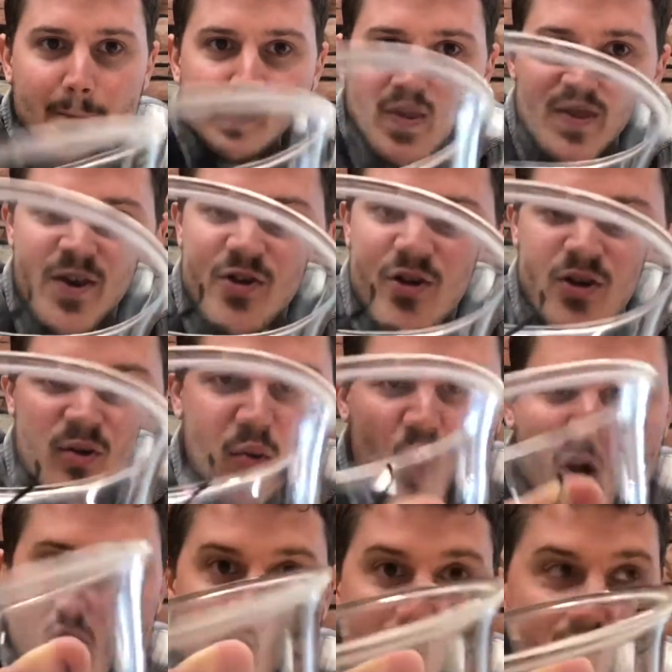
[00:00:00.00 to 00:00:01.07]
You're
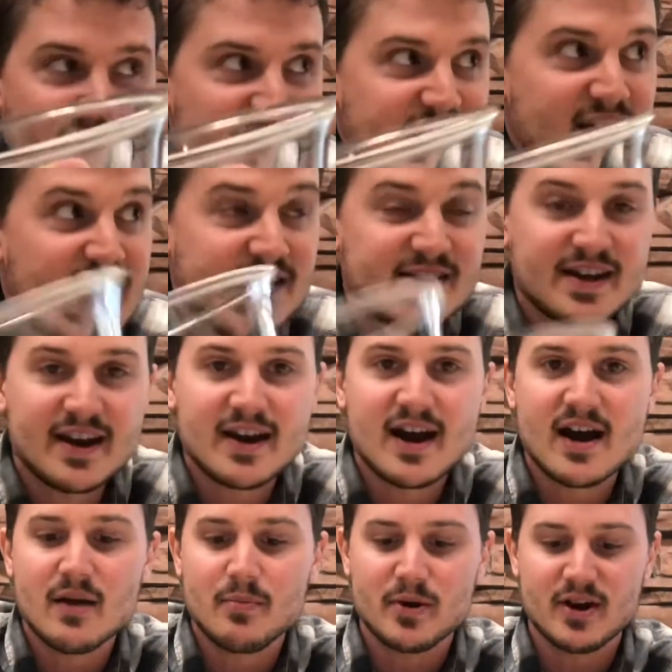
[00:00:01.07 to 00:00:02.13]
welcome to test it
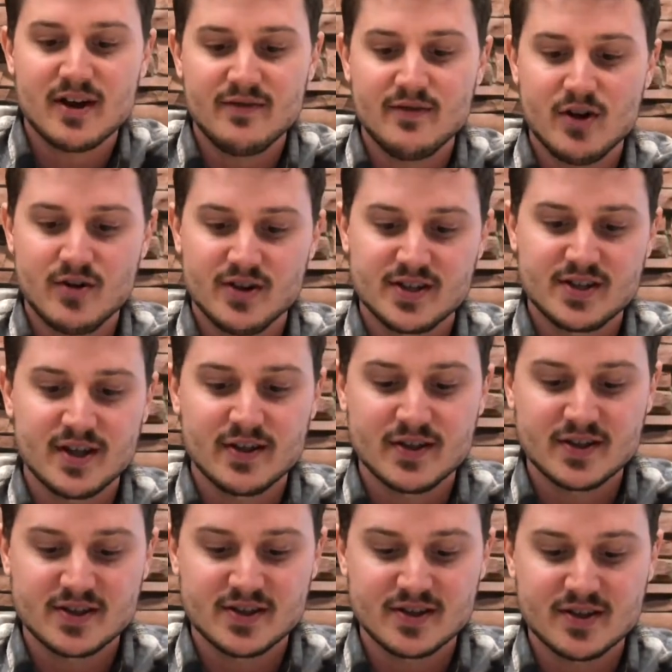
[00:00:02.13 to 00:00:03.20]
out, but I've noticed that
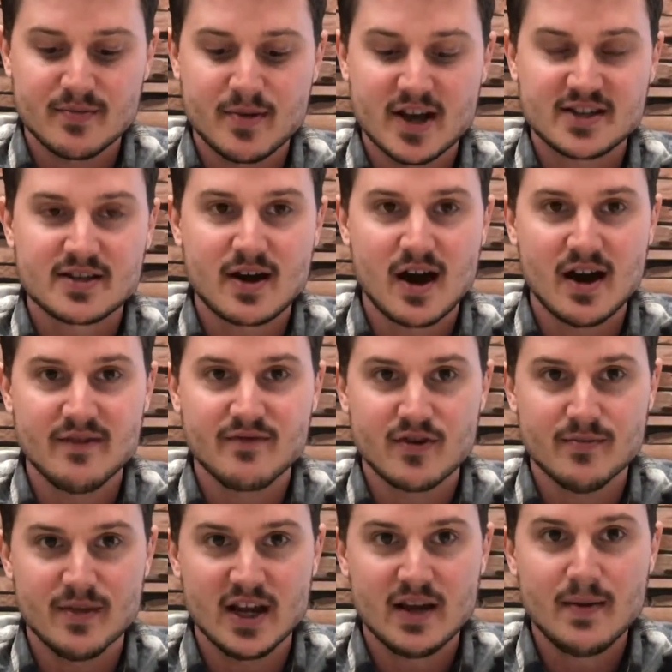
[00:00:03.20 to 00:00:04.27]
this is the best kind for
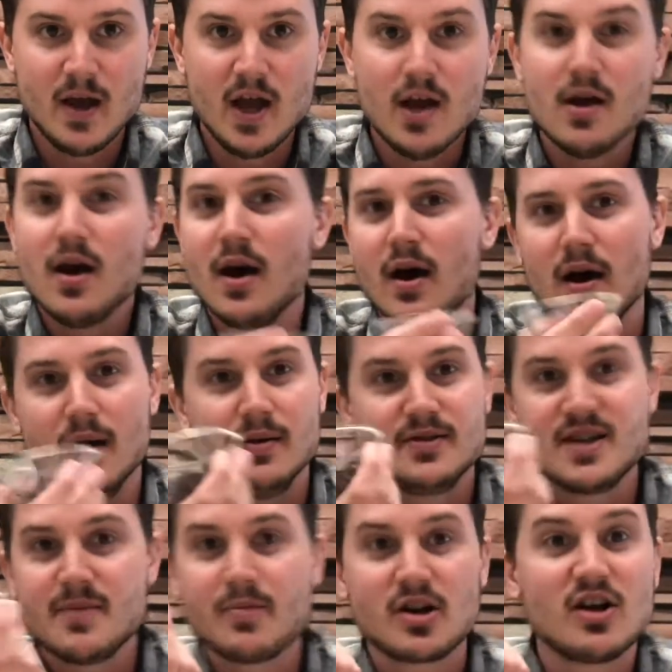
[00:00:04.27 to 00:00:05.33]
me.
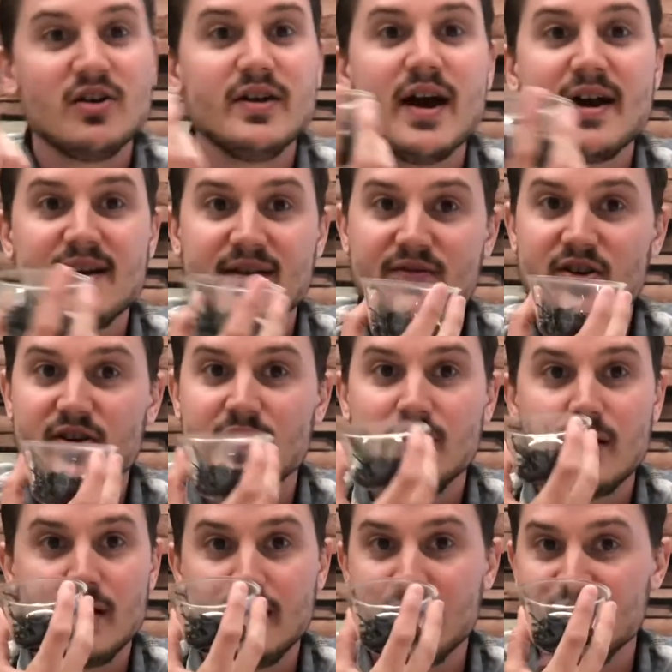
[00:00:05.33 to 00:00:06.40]
Typically I give it
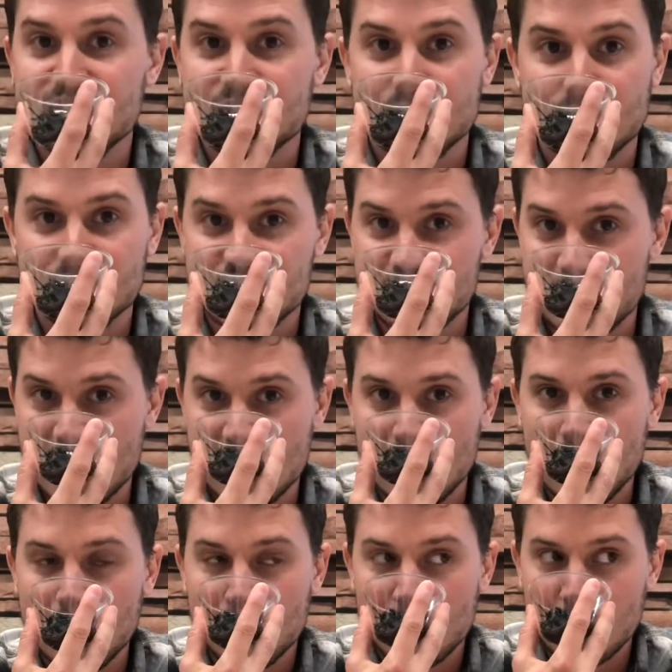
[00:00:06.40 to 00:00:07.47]
a nice little
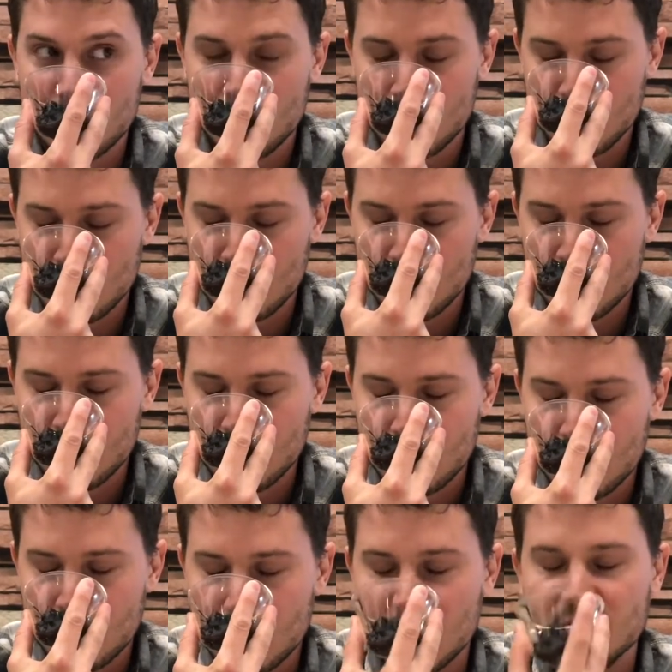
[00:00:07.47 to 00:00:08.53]
smell,
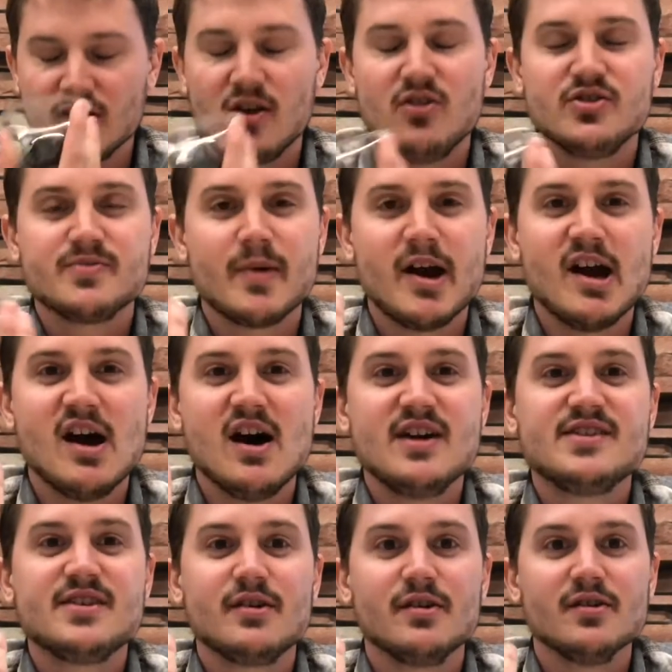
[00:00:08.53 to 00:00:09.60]
close my
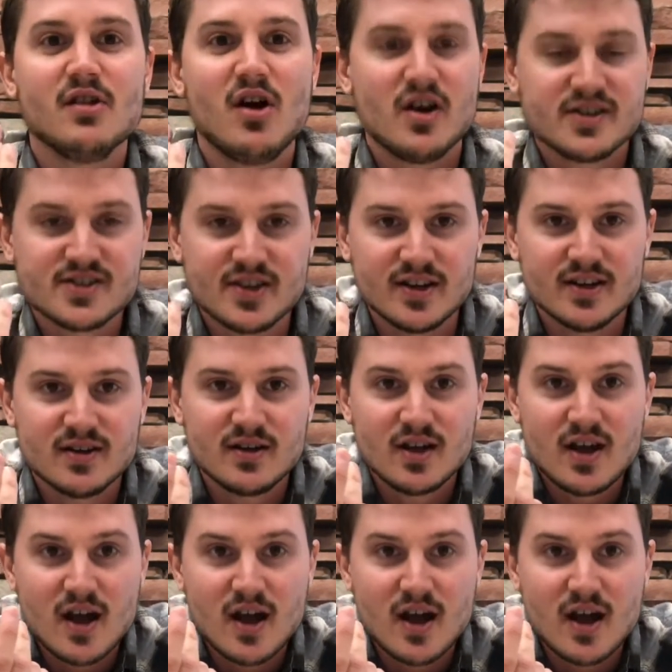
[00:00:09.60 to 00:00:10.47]
eyes and get lost in it.